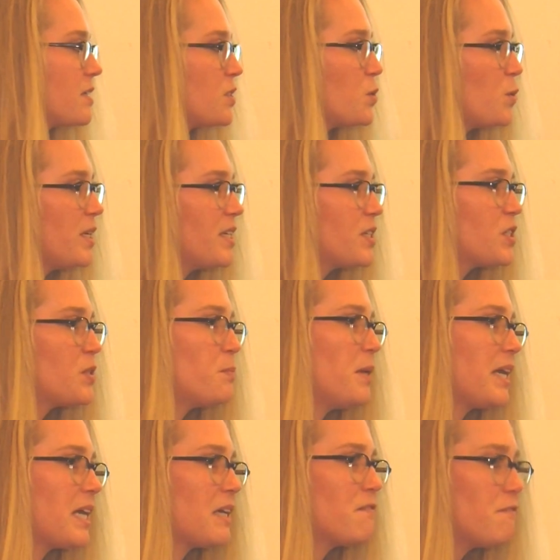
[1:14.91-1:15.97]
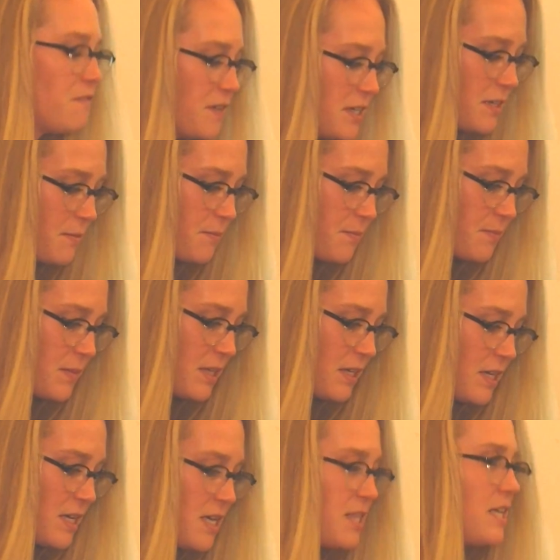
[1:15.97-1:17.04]
Swedish-speaking Finn
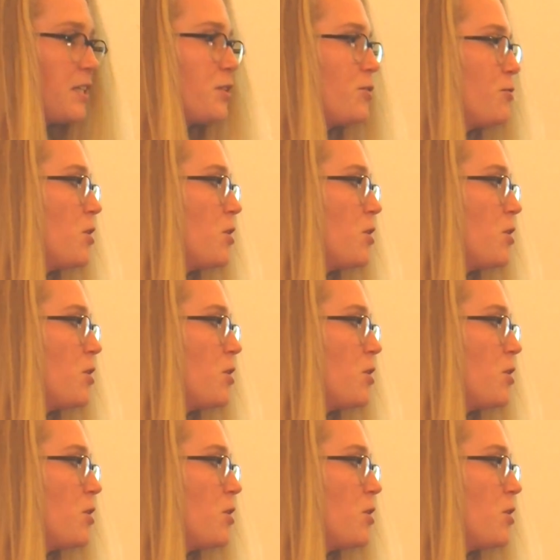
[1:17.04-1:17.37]
that grew